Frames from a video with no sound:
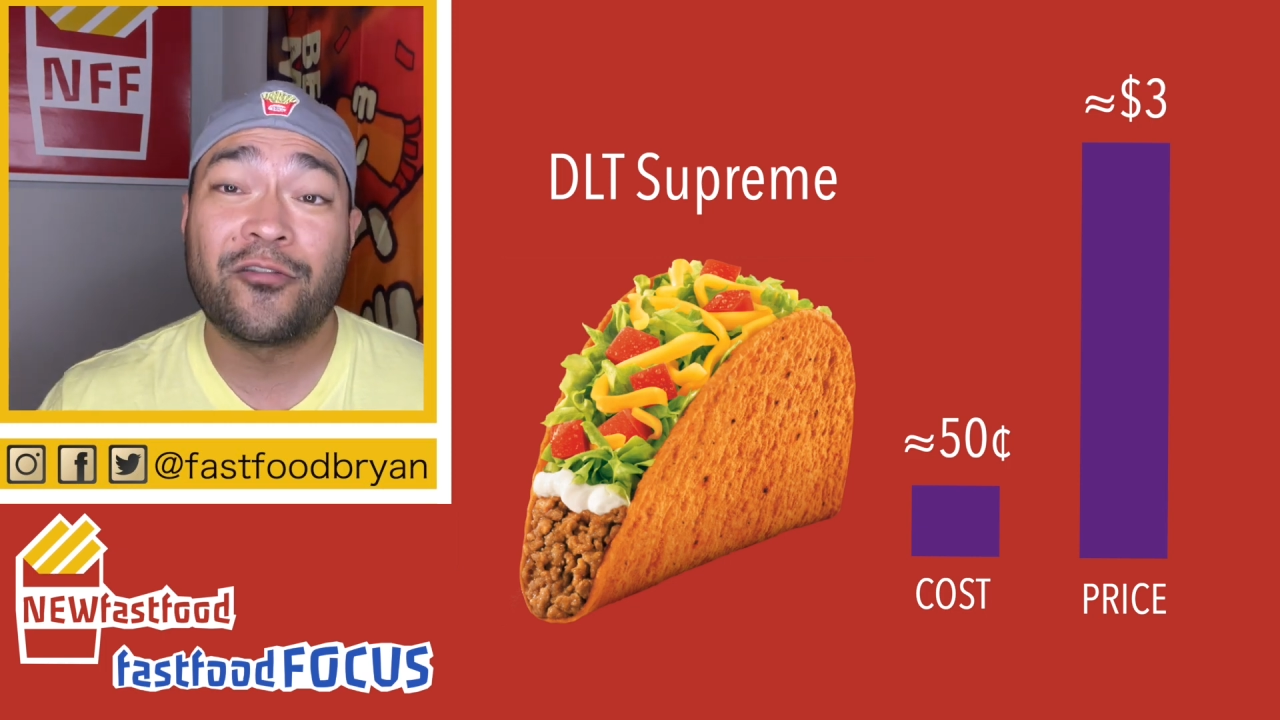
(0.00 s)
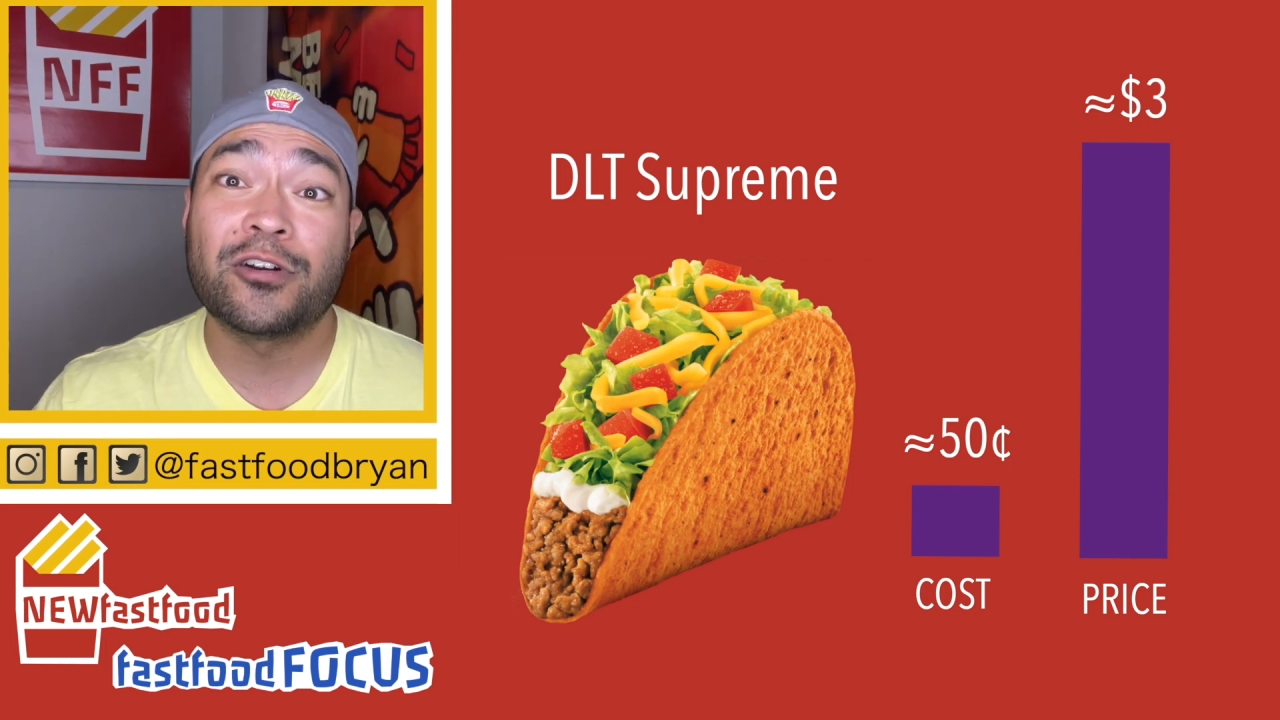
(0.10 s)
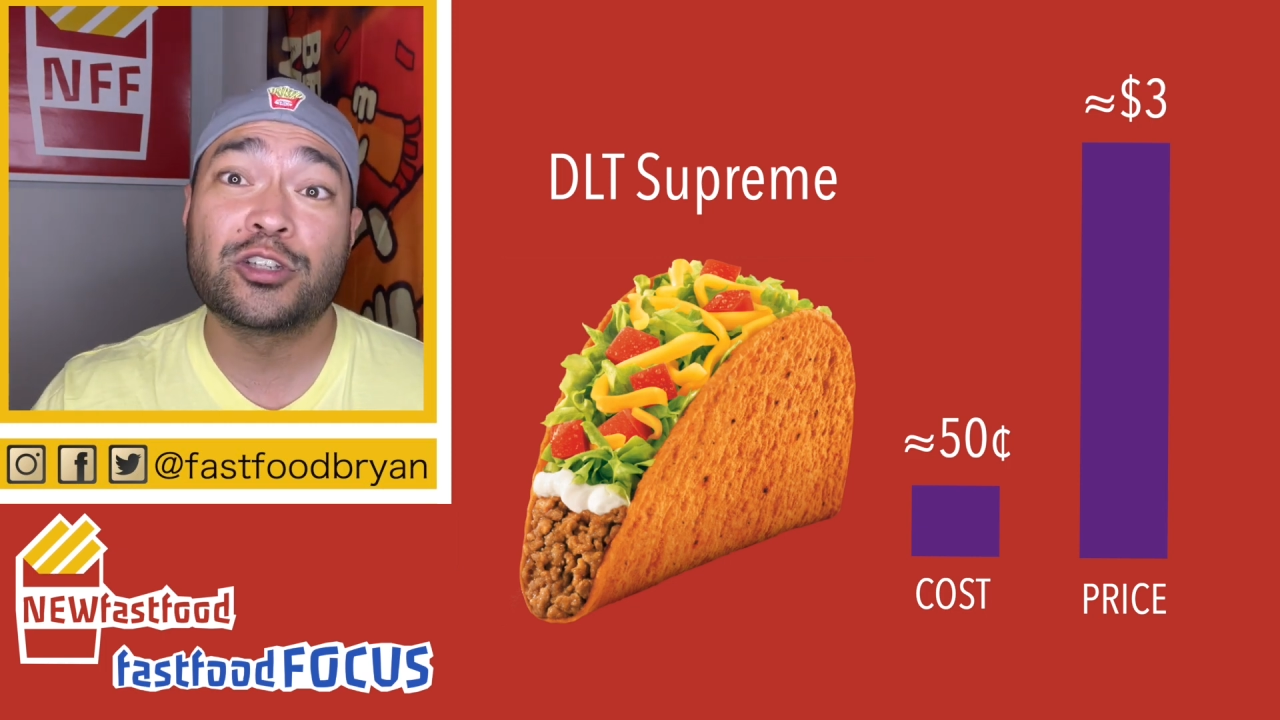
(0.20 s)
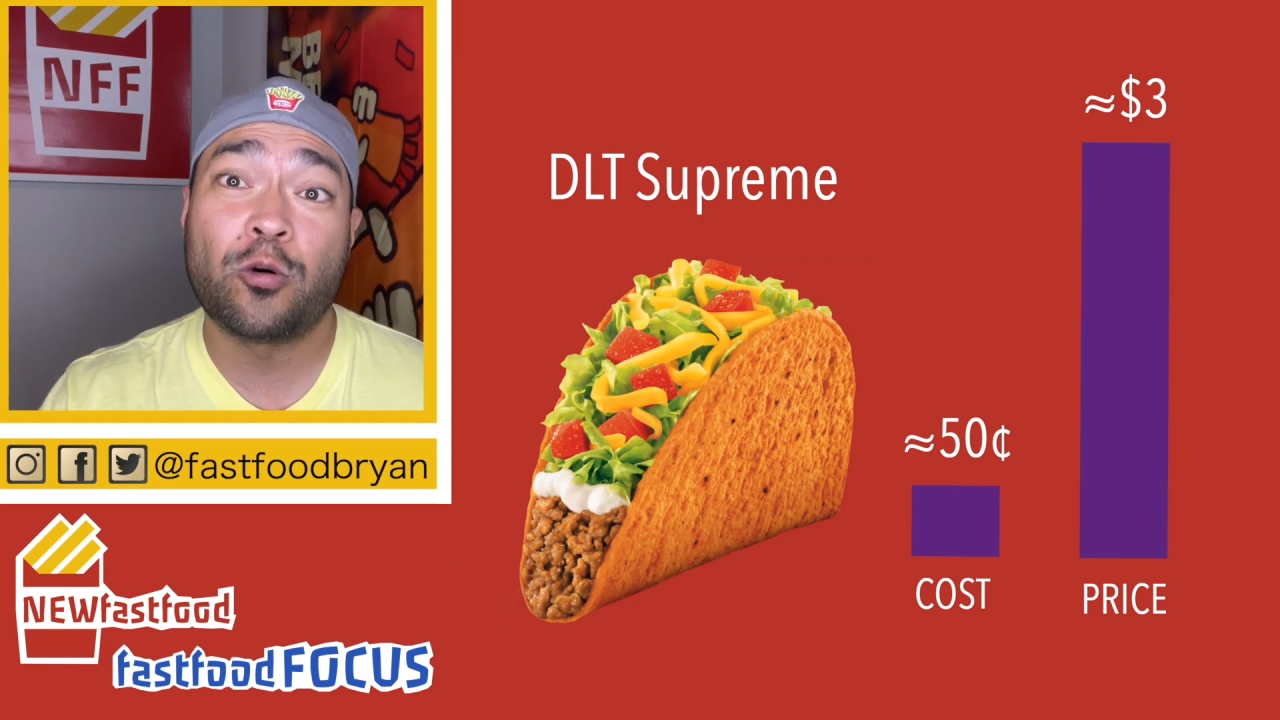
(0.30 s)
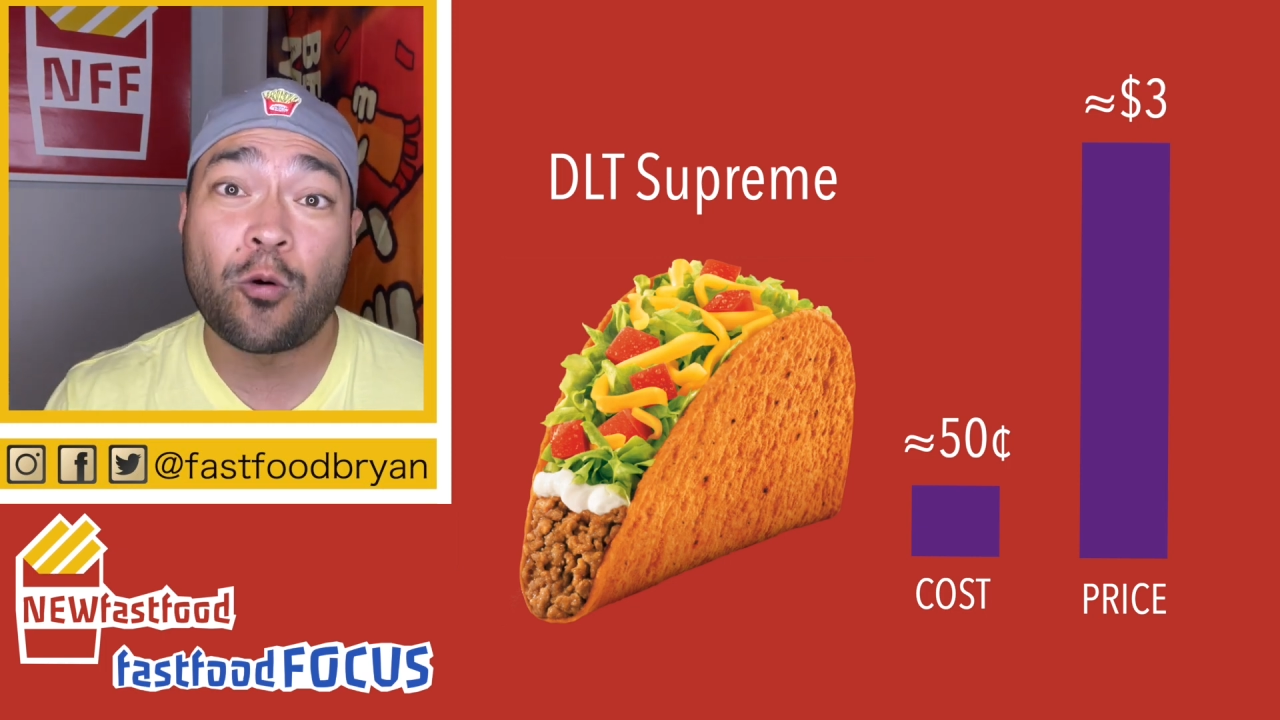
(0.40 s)

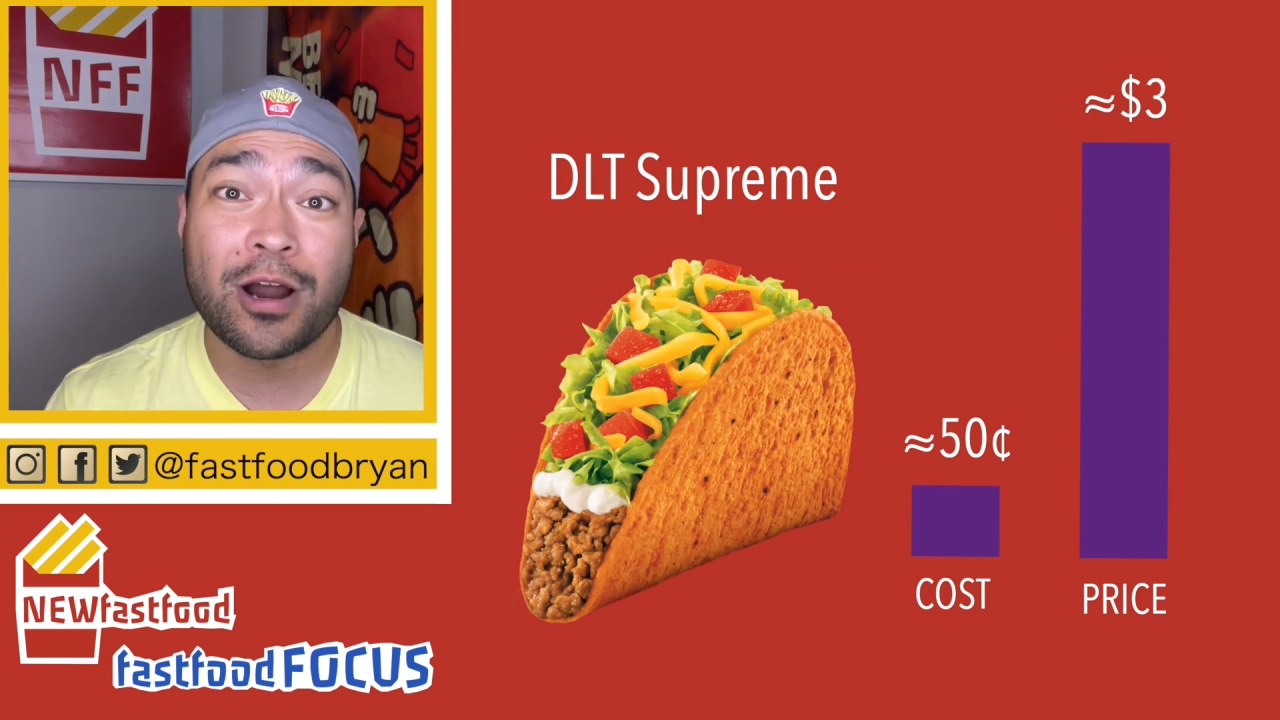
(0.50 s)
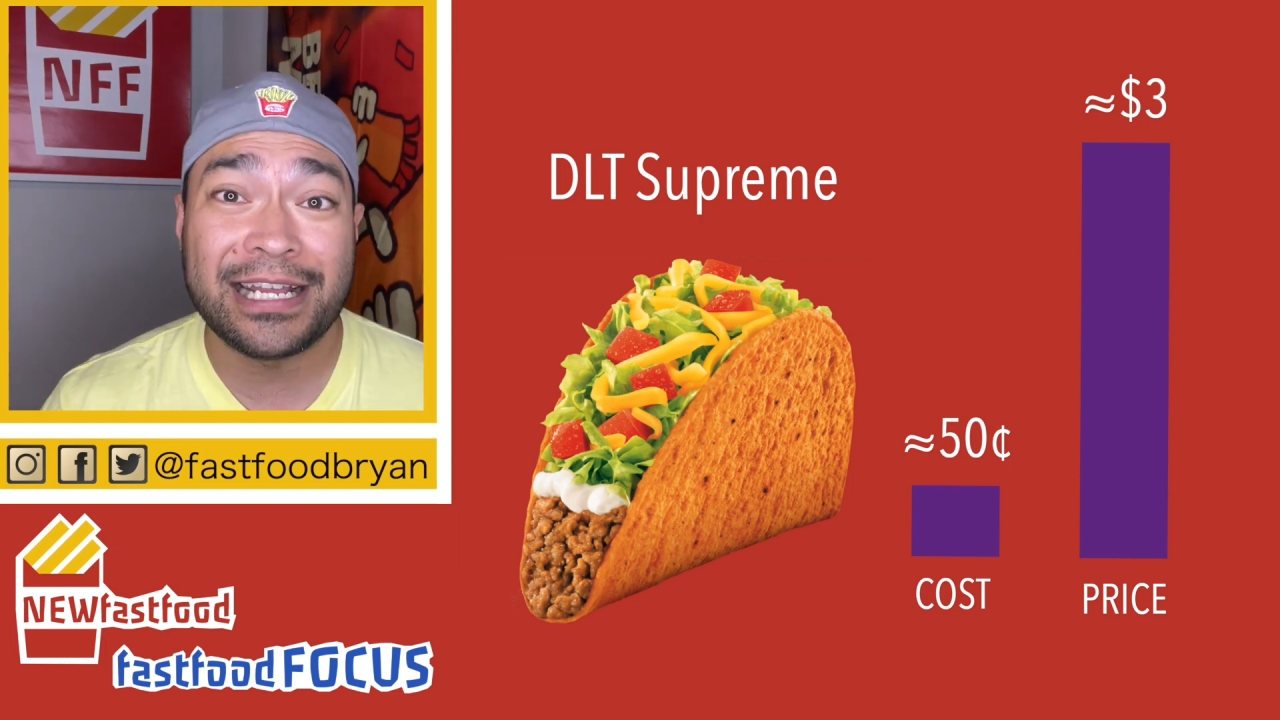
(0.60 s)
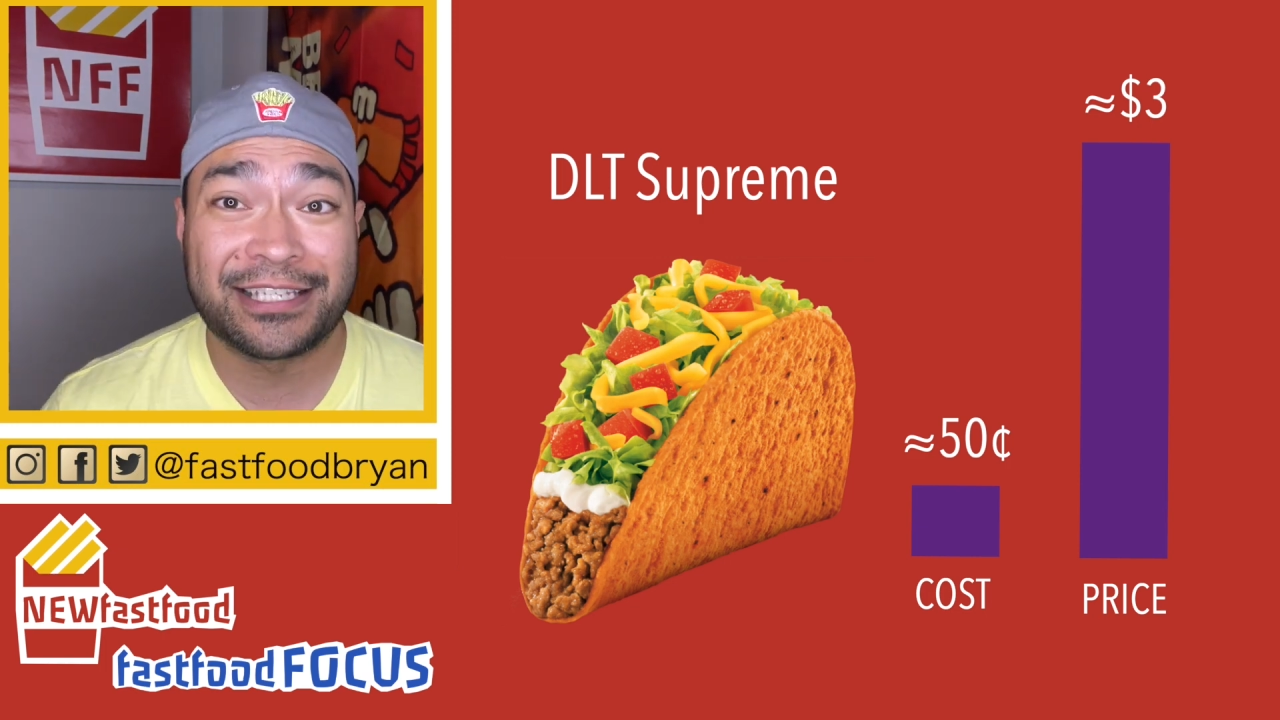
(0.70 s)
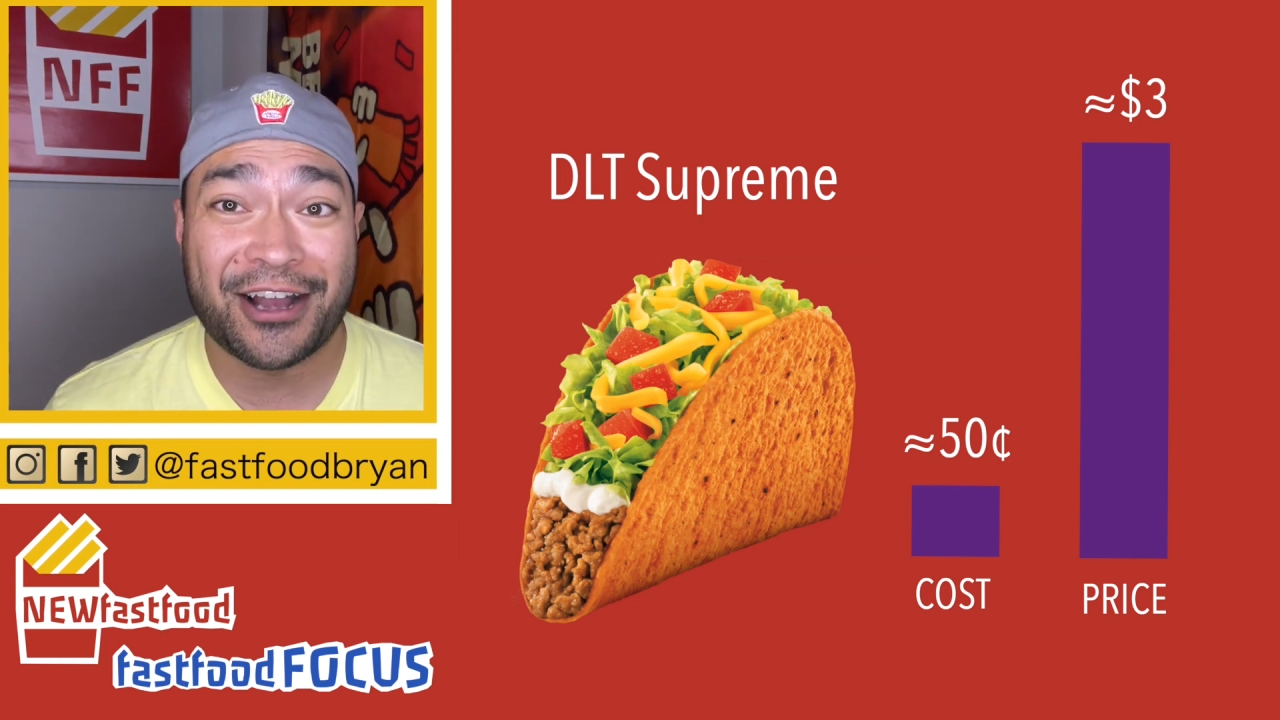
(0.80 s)
for 20